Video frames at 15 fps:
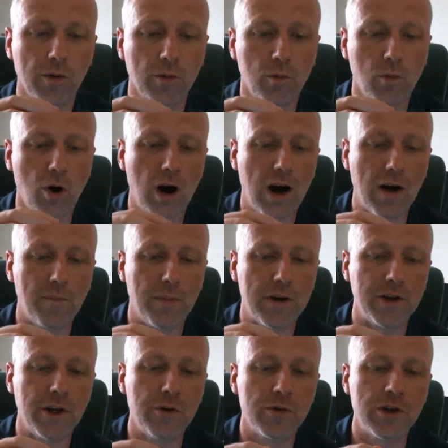what I've
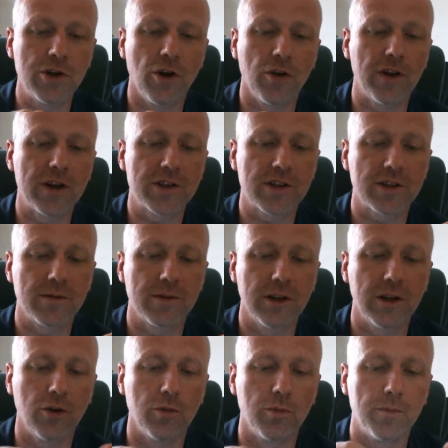been using on this
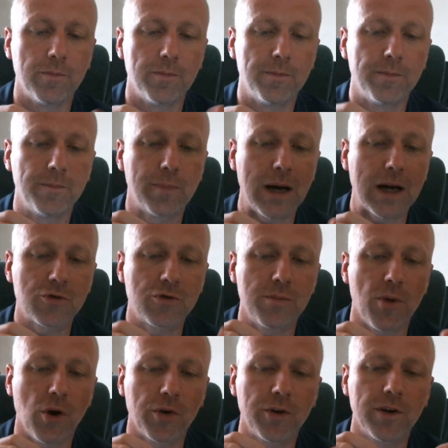little battery
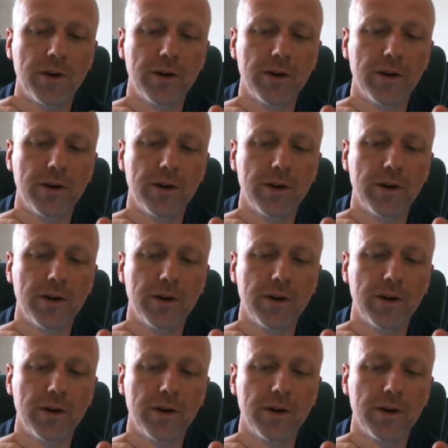mod,